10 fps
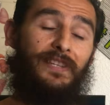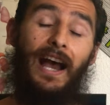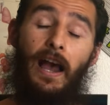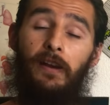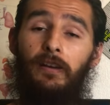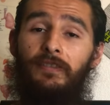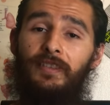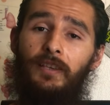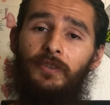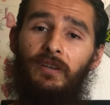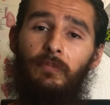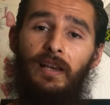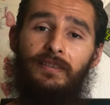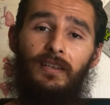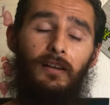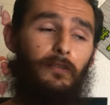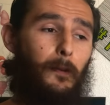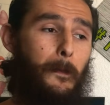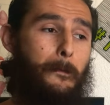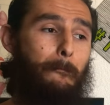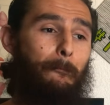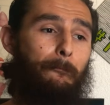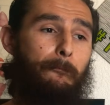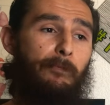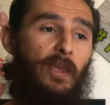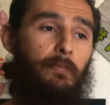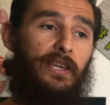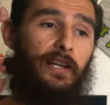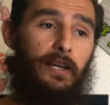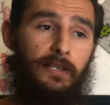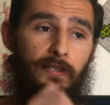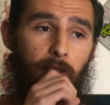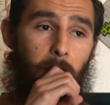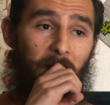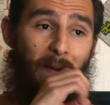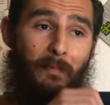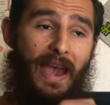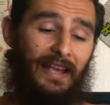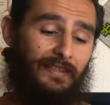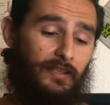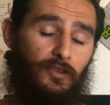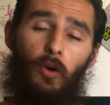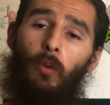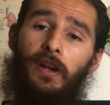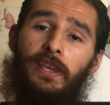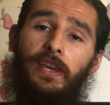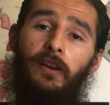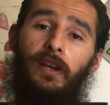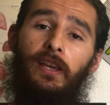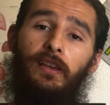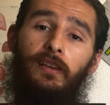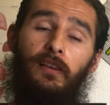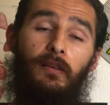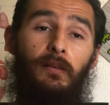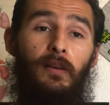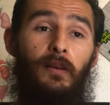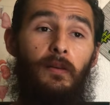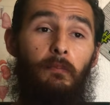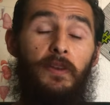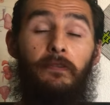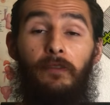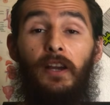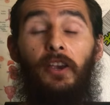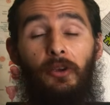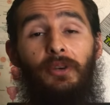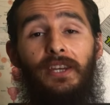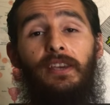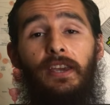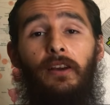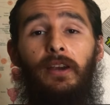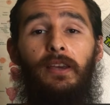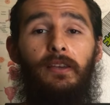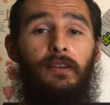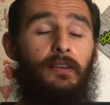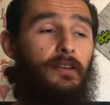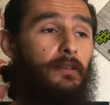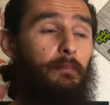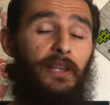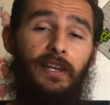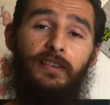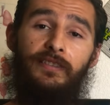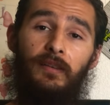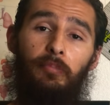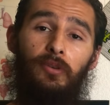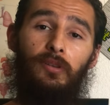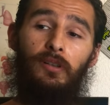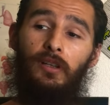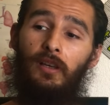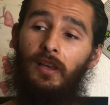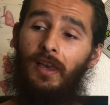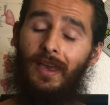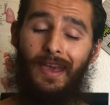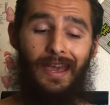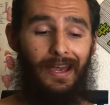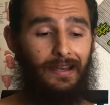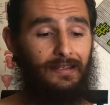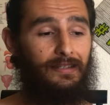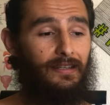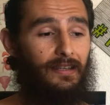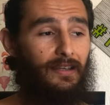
tired of censoring myself because the masses don't want to hear it. Motherfucker, you need to hear it. Plain and simple. And